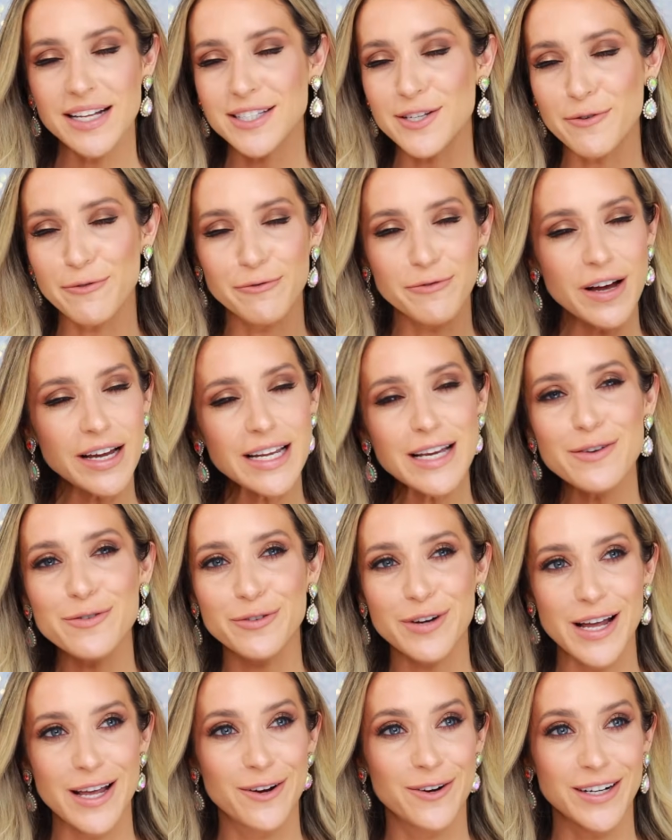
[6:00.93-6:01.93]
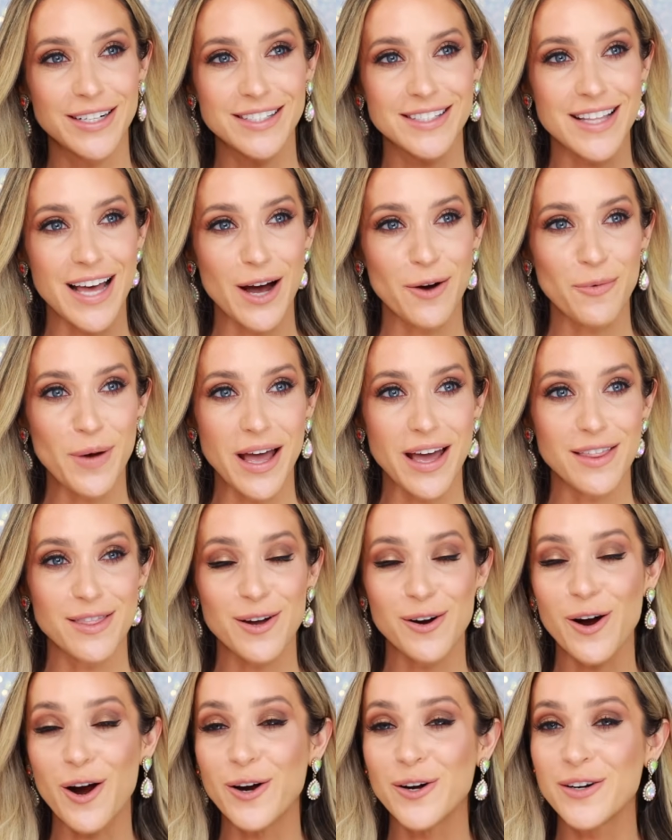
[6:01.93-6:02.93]
It's a funny fragrance that way.
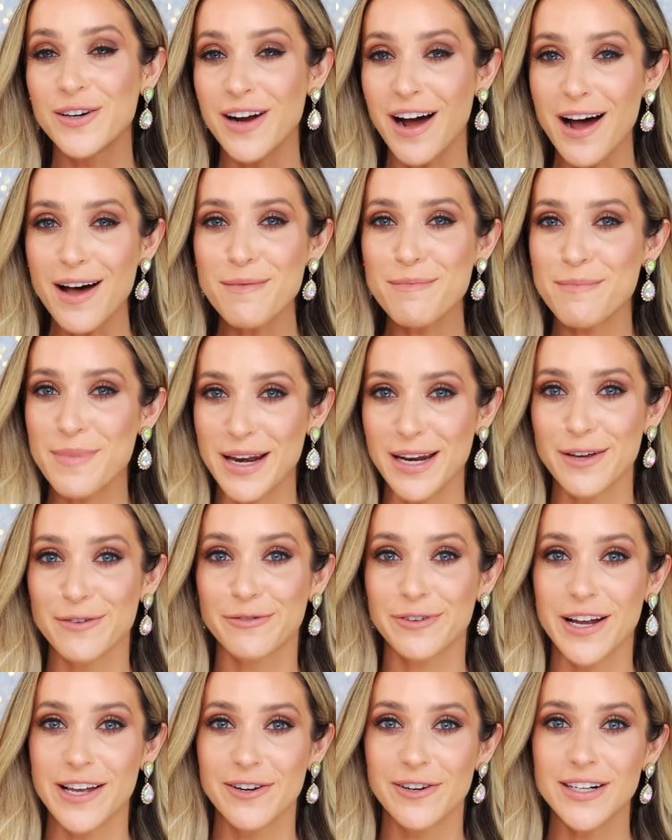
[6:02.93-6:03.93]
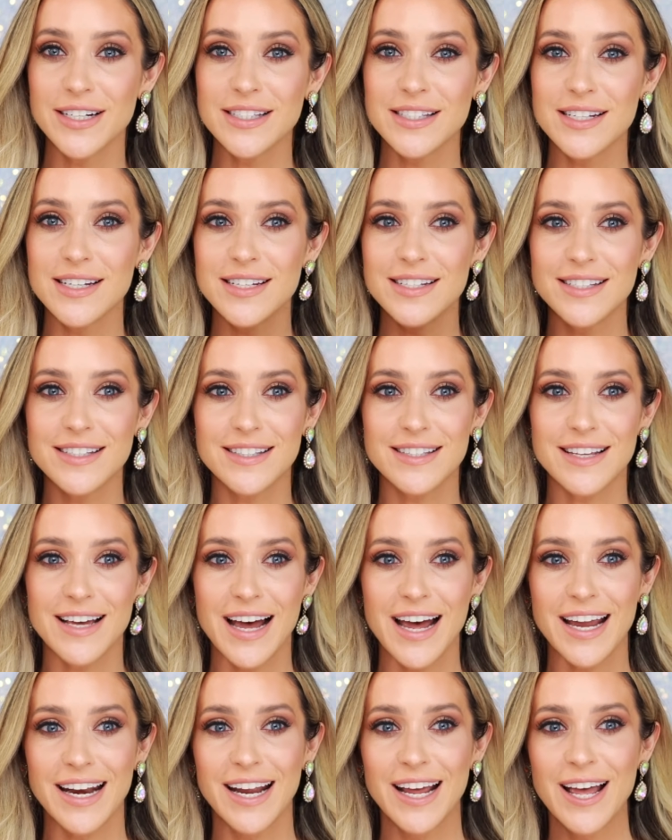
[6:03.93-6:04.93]
There are not many fragrances
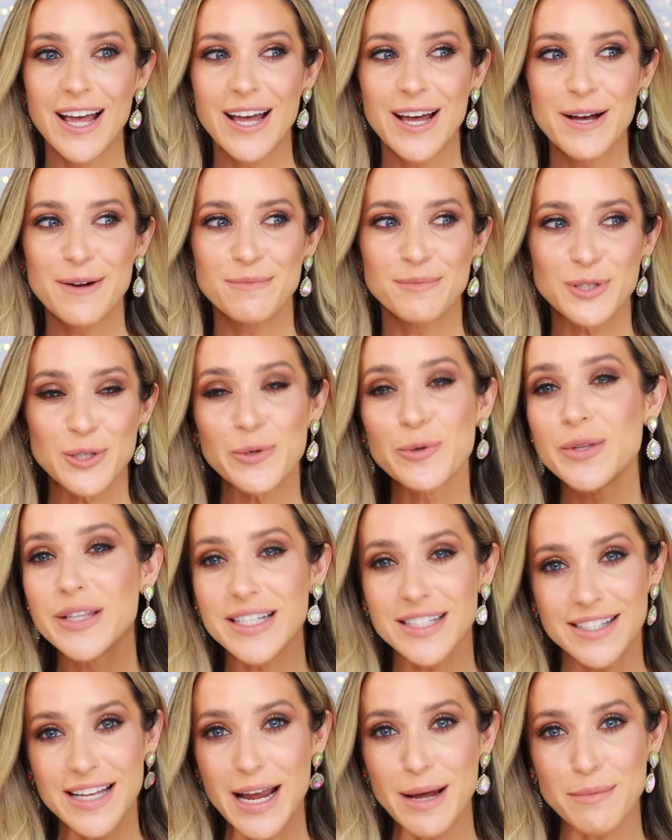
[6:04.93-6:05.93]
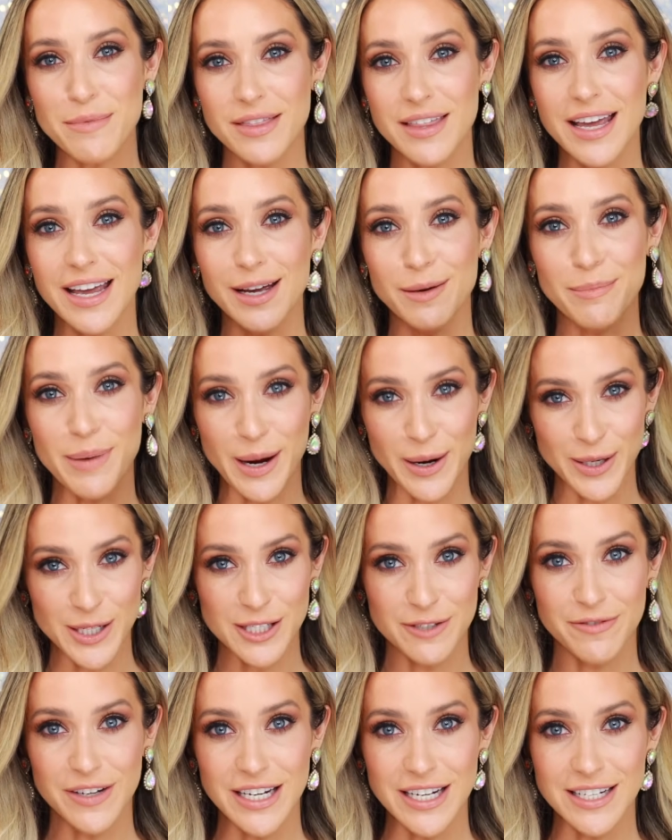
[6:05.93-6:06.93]
that do the same thing
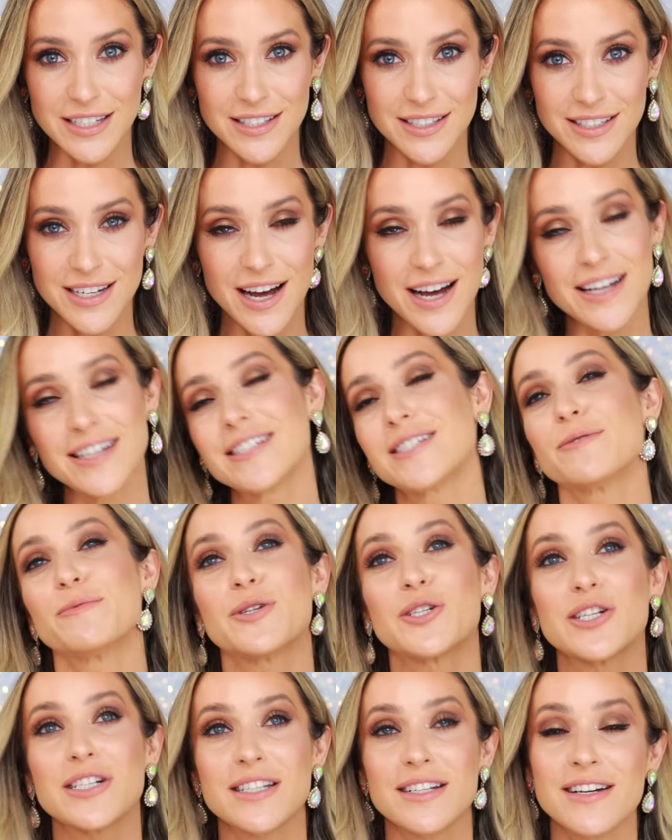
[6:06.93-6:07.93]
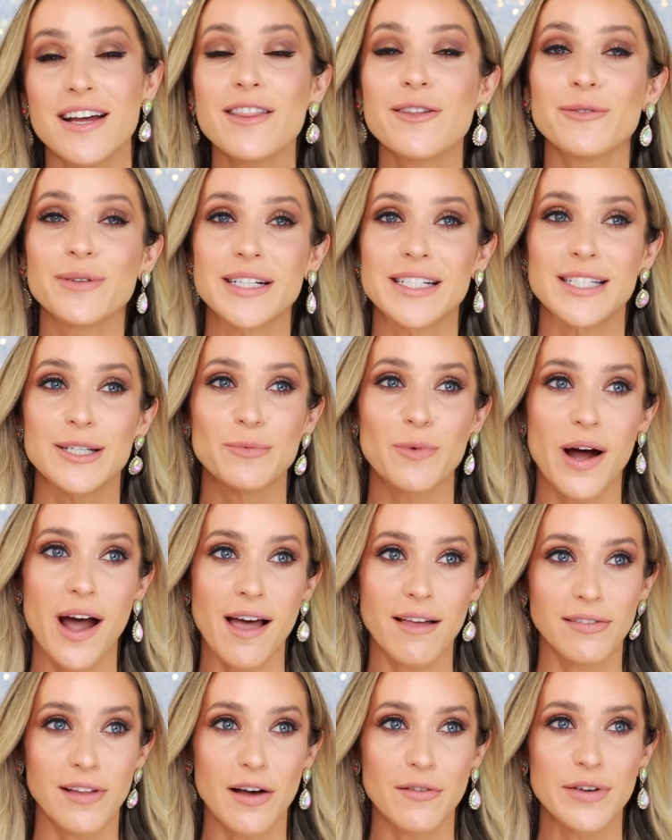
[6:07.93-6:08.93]
Paris Venise does, which is another reason why
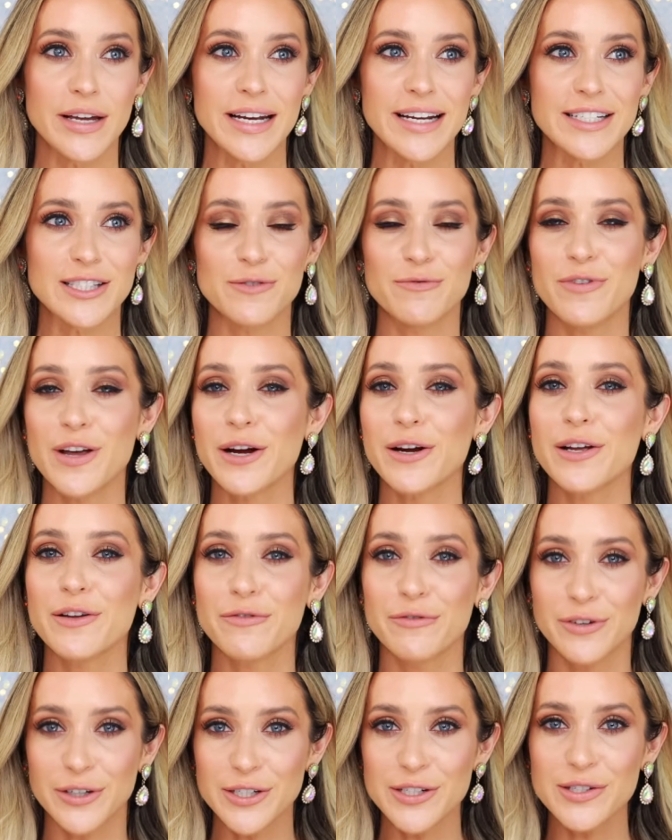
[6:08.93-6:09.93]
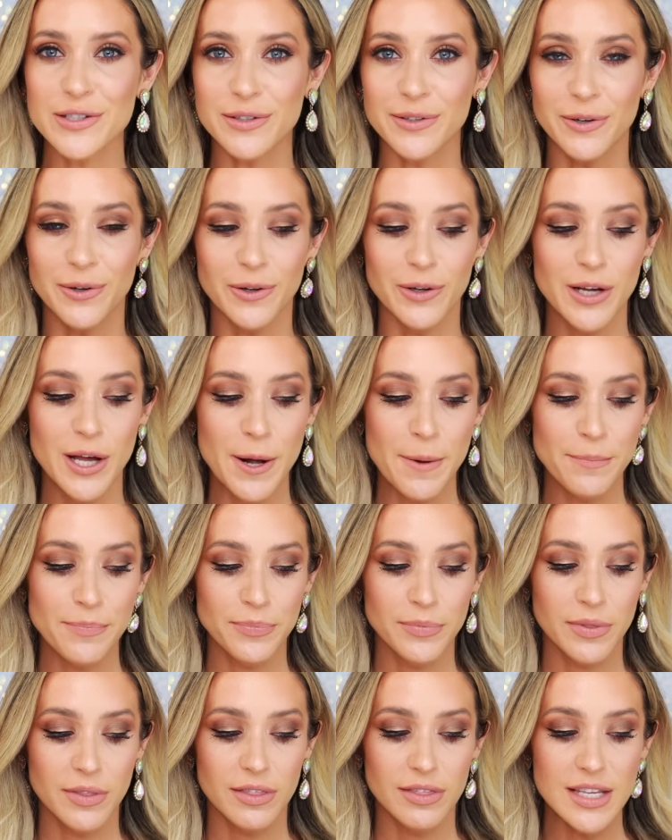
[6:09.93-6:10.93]
I love it. It's very versatile.
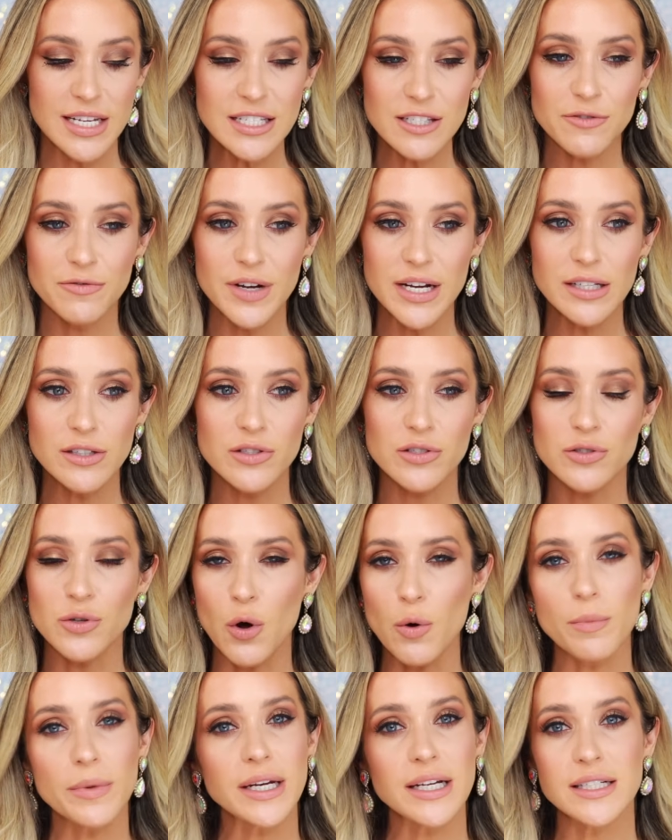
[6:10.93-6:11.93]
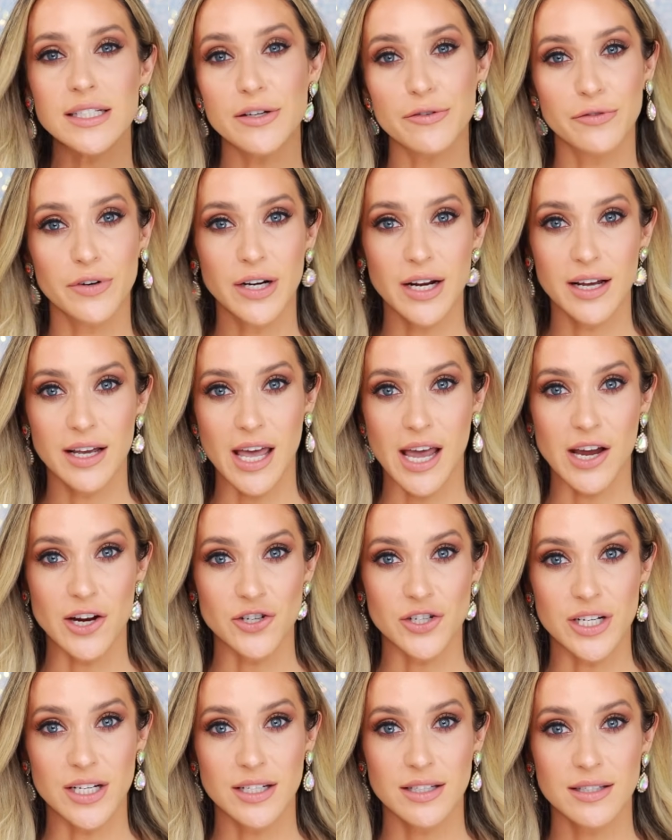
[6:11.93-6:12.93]
This fits so many different
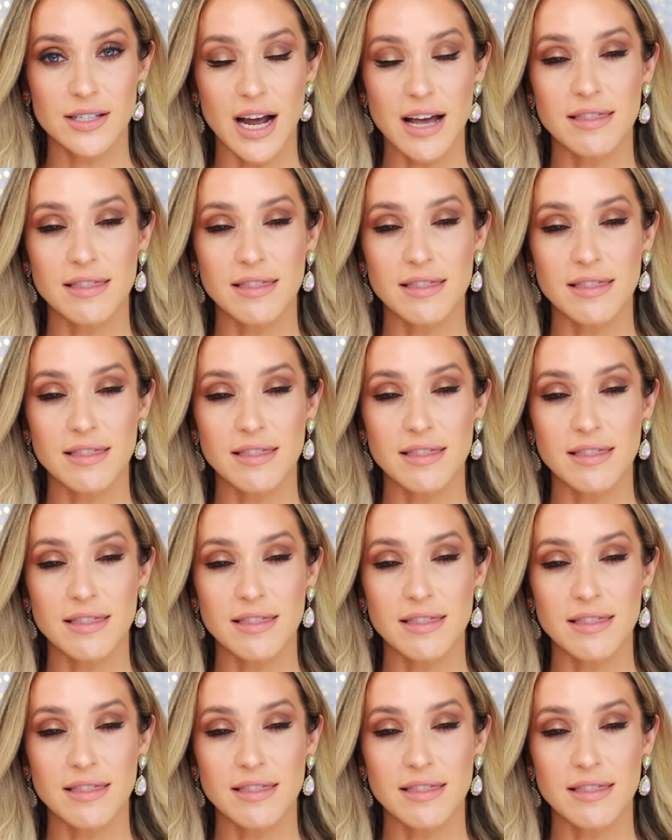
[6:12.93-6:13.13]
occasions.